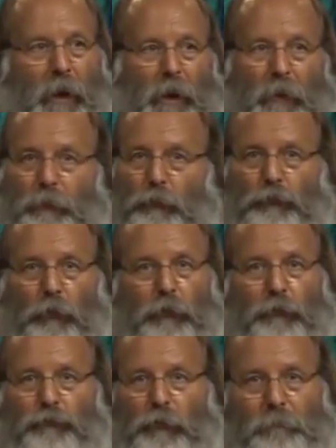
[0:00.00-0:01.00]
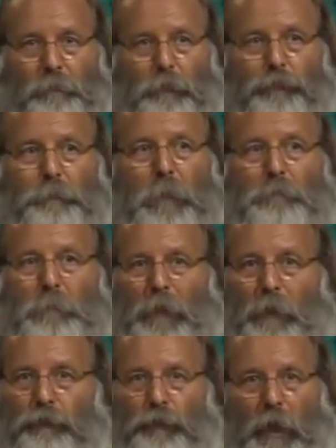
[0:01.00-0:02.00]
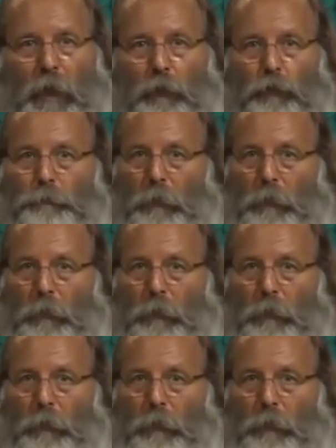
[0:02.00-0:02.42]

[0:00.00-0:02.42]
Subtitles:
The Turkish government spent millions of dollars